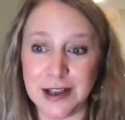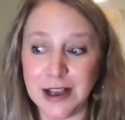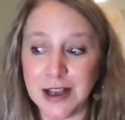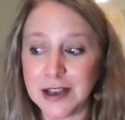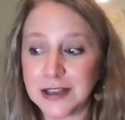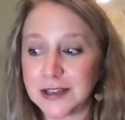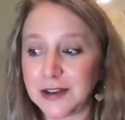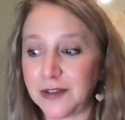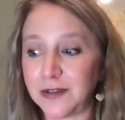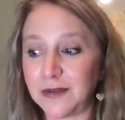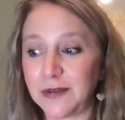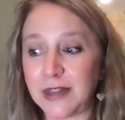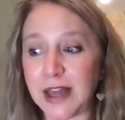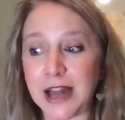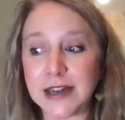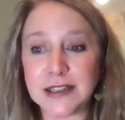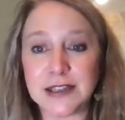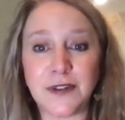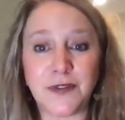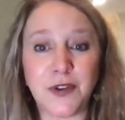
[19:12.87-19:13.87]
So
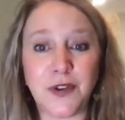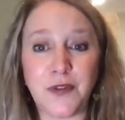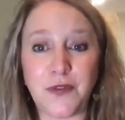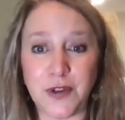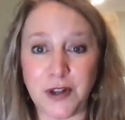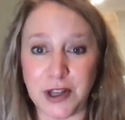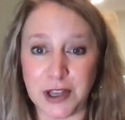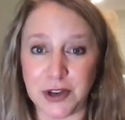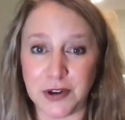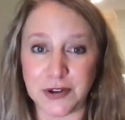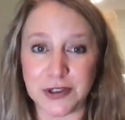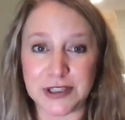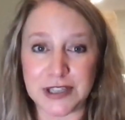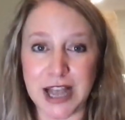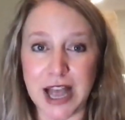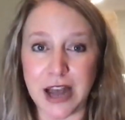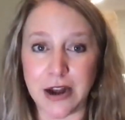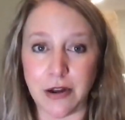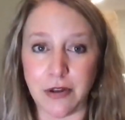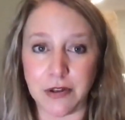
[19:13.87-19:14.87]
that's if you feel like you're
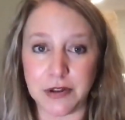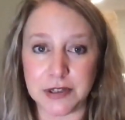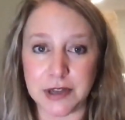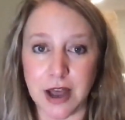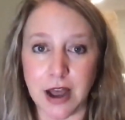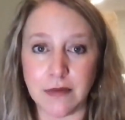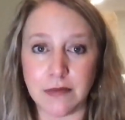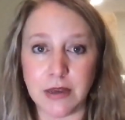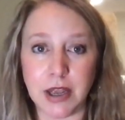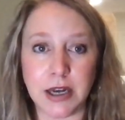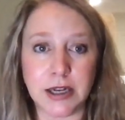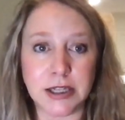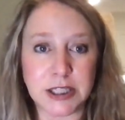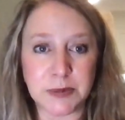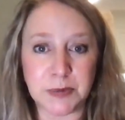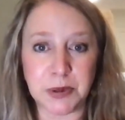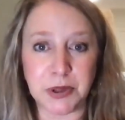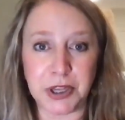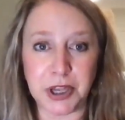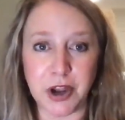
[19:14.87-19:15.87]
sad all the time and it's
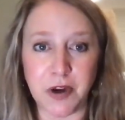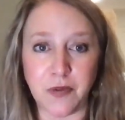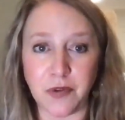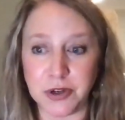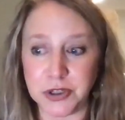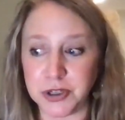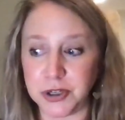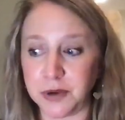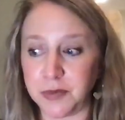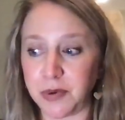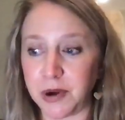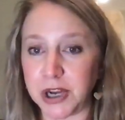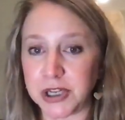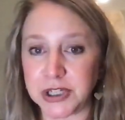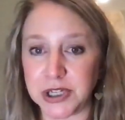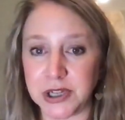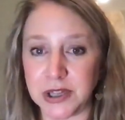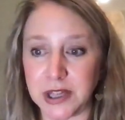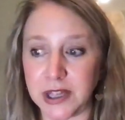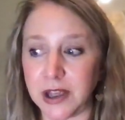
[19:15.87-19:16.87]
spilling over into
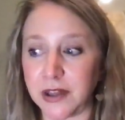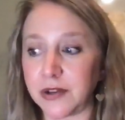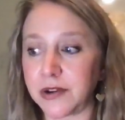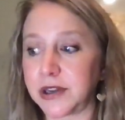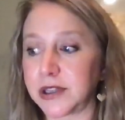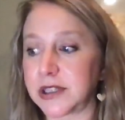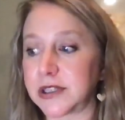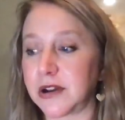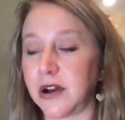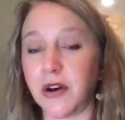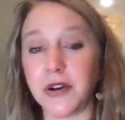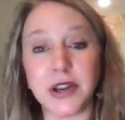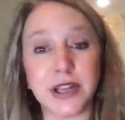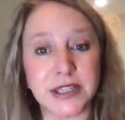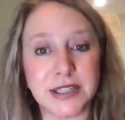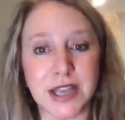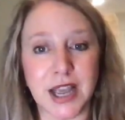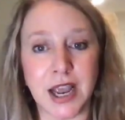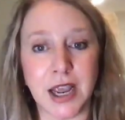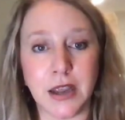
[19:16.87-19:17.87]
depression. The other gestalt
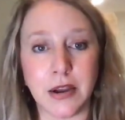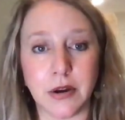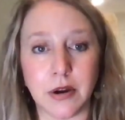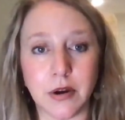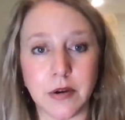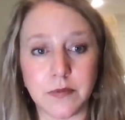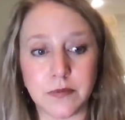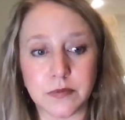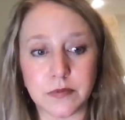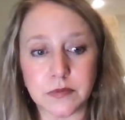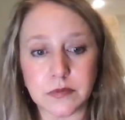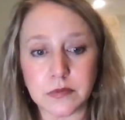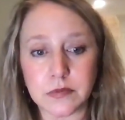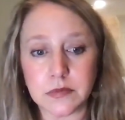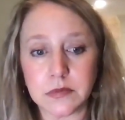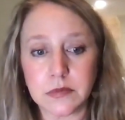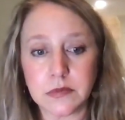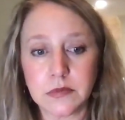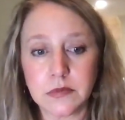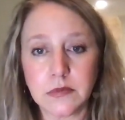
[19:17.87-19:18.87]
is anger.
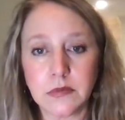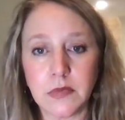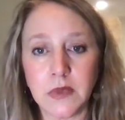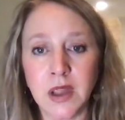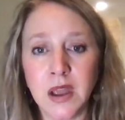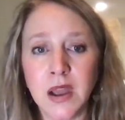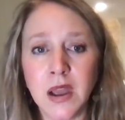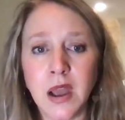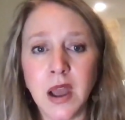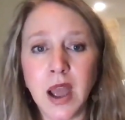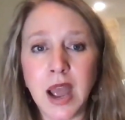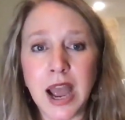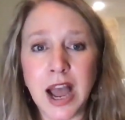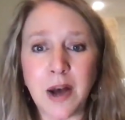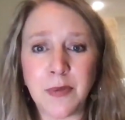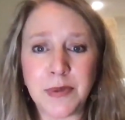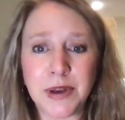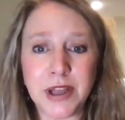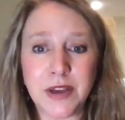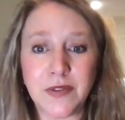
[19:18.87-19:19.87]
How
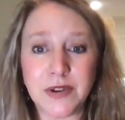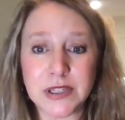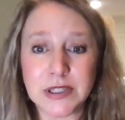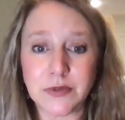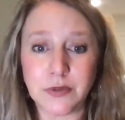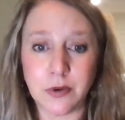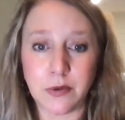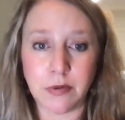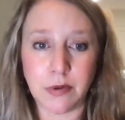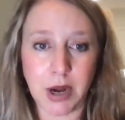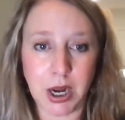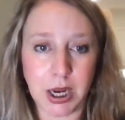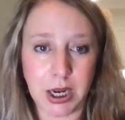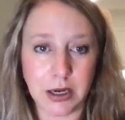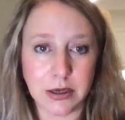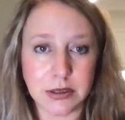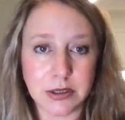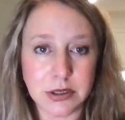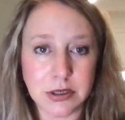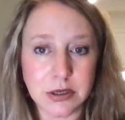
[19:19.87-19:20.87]
many of us feel
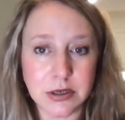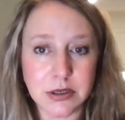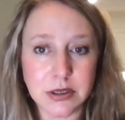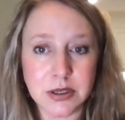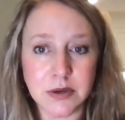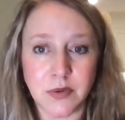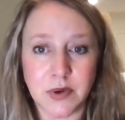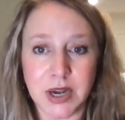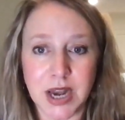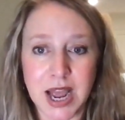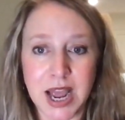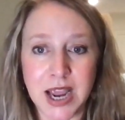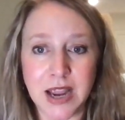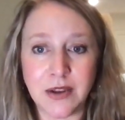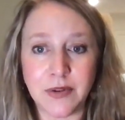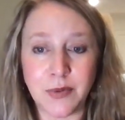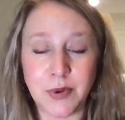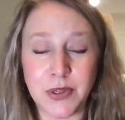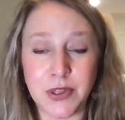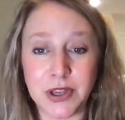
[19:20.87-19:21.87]
rage? So when
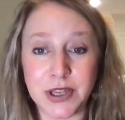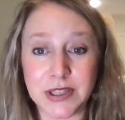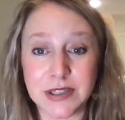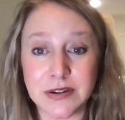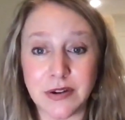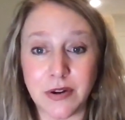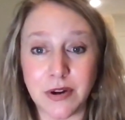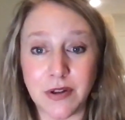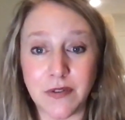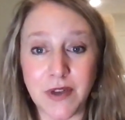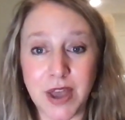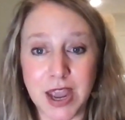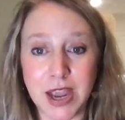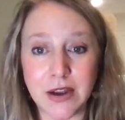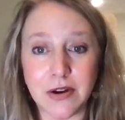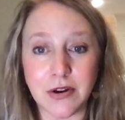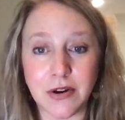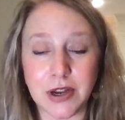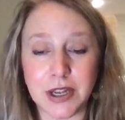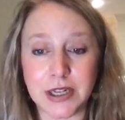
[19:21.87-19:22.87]
ang- when the gestalt of
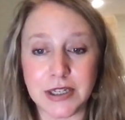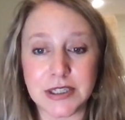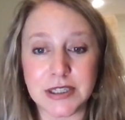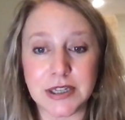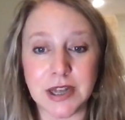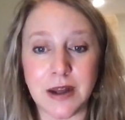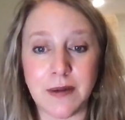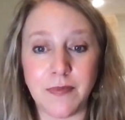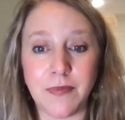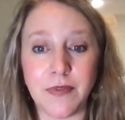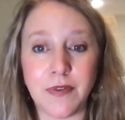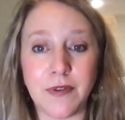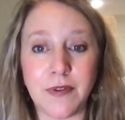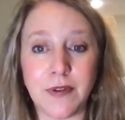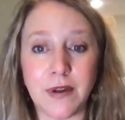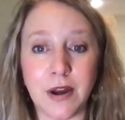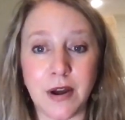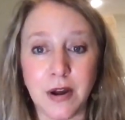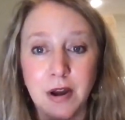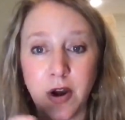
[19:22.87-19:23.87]
anger gets um,
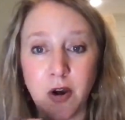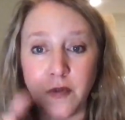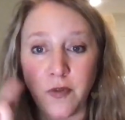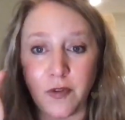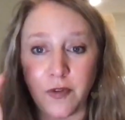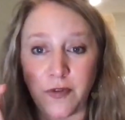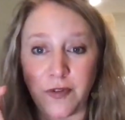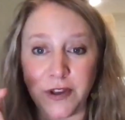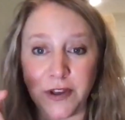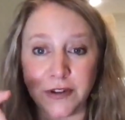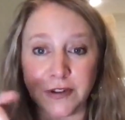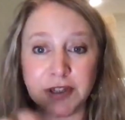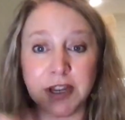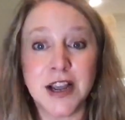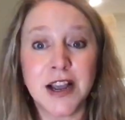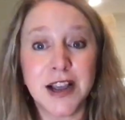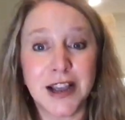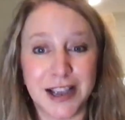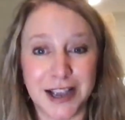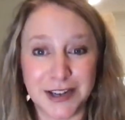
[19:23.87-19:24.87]
uh, overfilled,
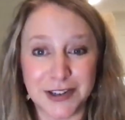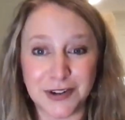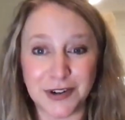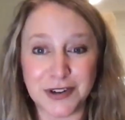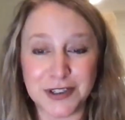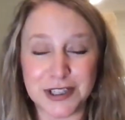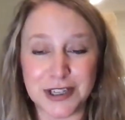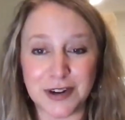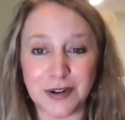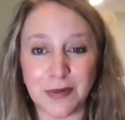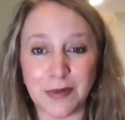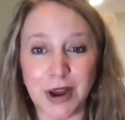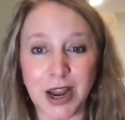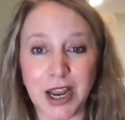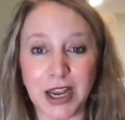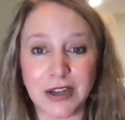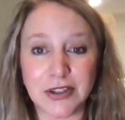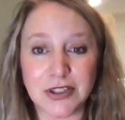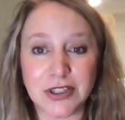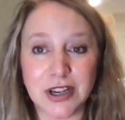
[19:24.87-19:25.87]
it turns into
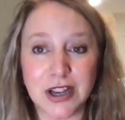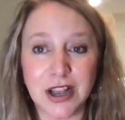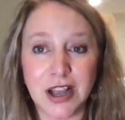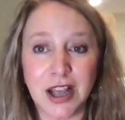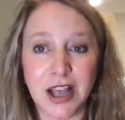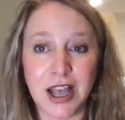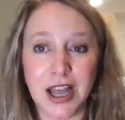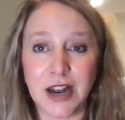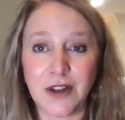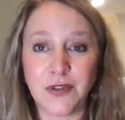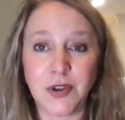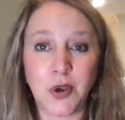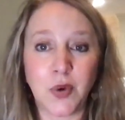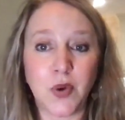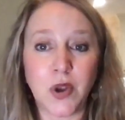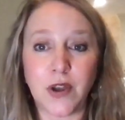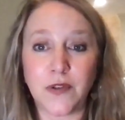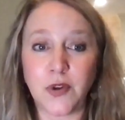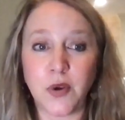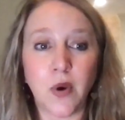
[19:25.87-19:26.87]
rage. And if you
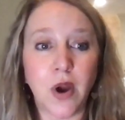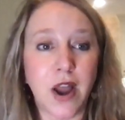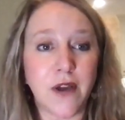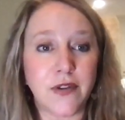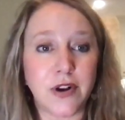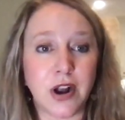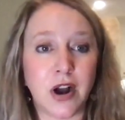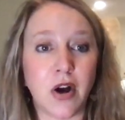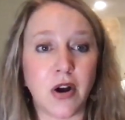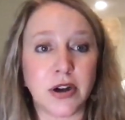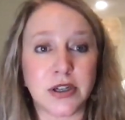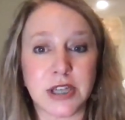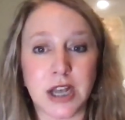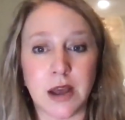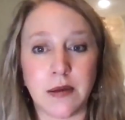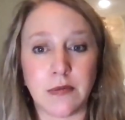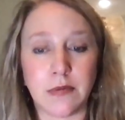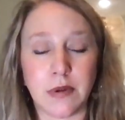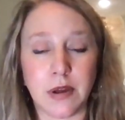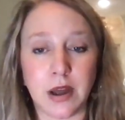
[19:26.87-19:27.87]
if you are having a hard
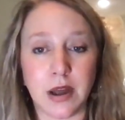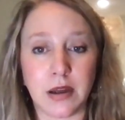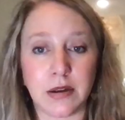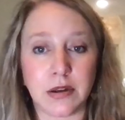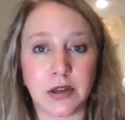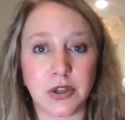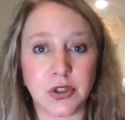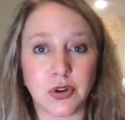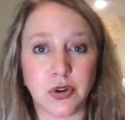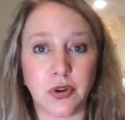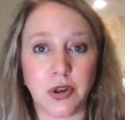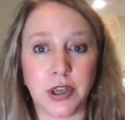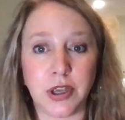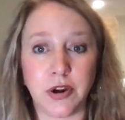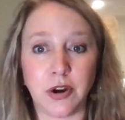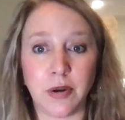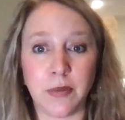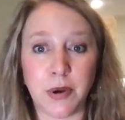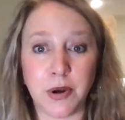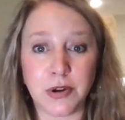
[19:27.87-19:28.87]
time uh, controlling
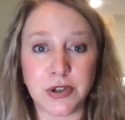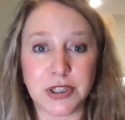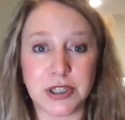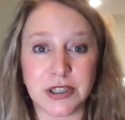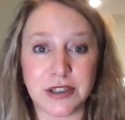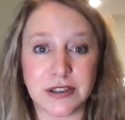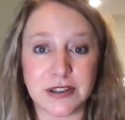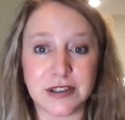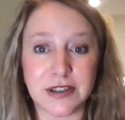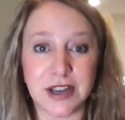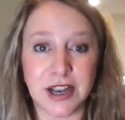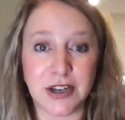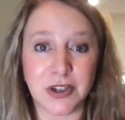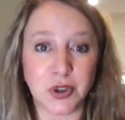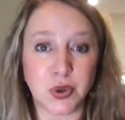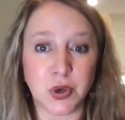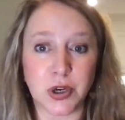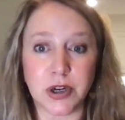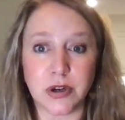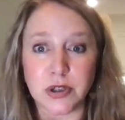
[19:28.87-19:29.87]
your emotions and
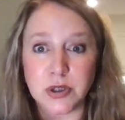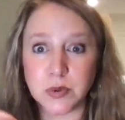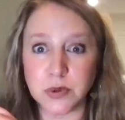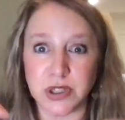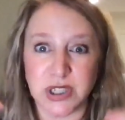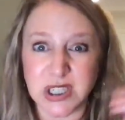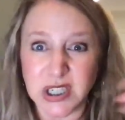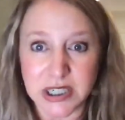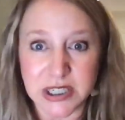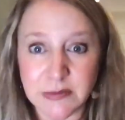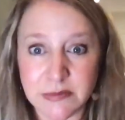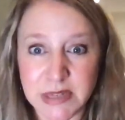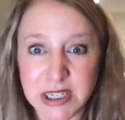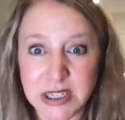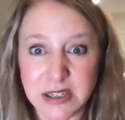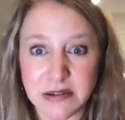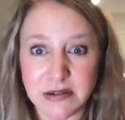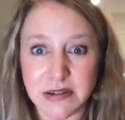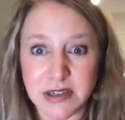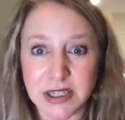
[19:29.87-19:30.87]
triggers will just like make
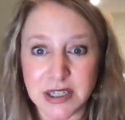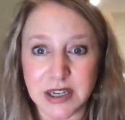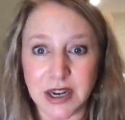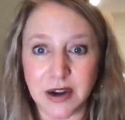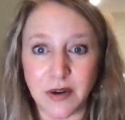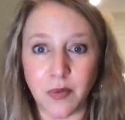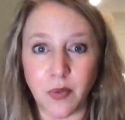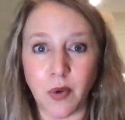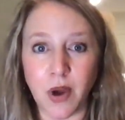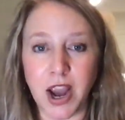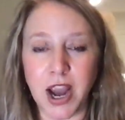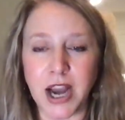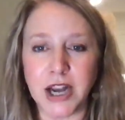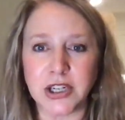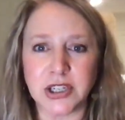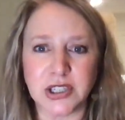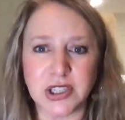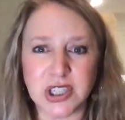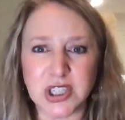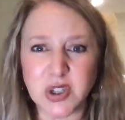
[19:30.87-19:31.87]
you just like rage
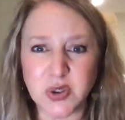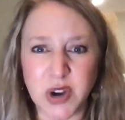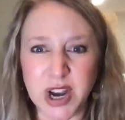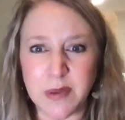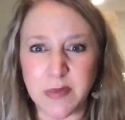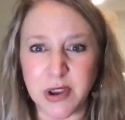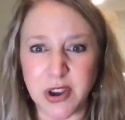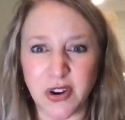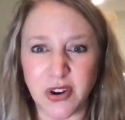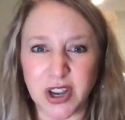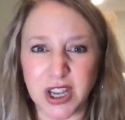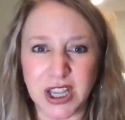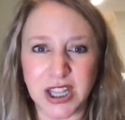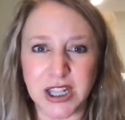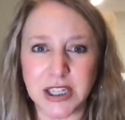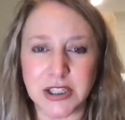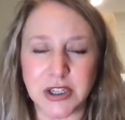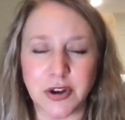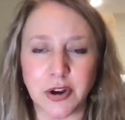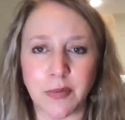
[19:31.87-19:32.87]
and scream at your
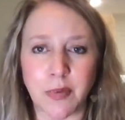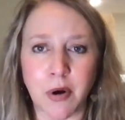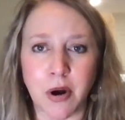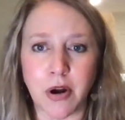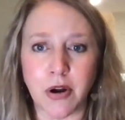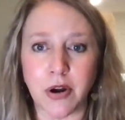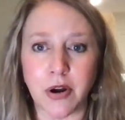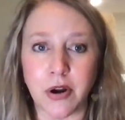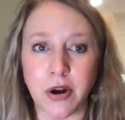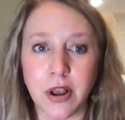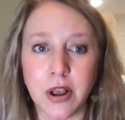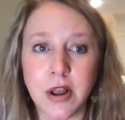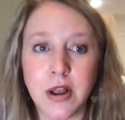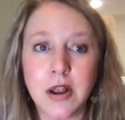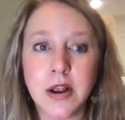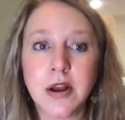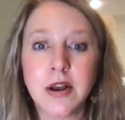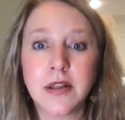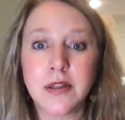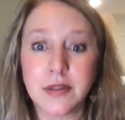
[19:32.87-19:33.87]
kids and your partner,
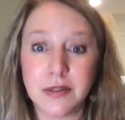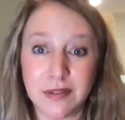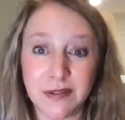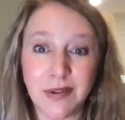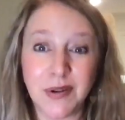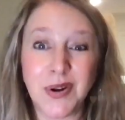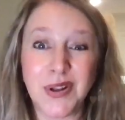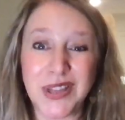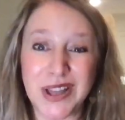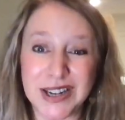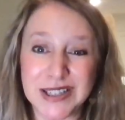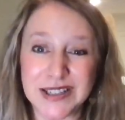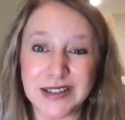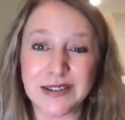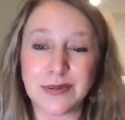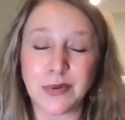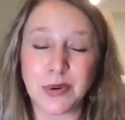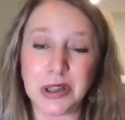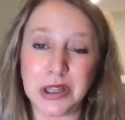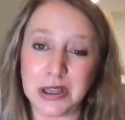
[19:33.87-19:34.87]
well, that's a
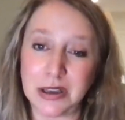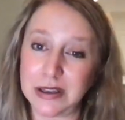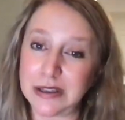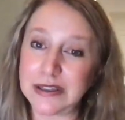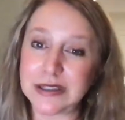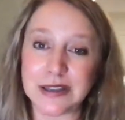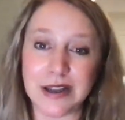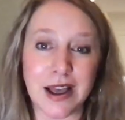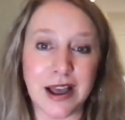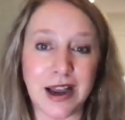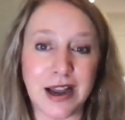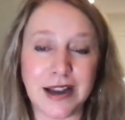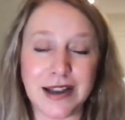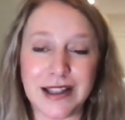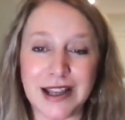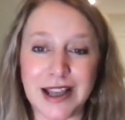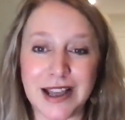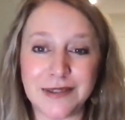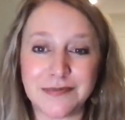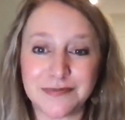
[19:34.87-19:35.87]
really good sign
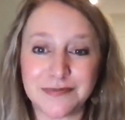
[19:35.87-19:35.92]
that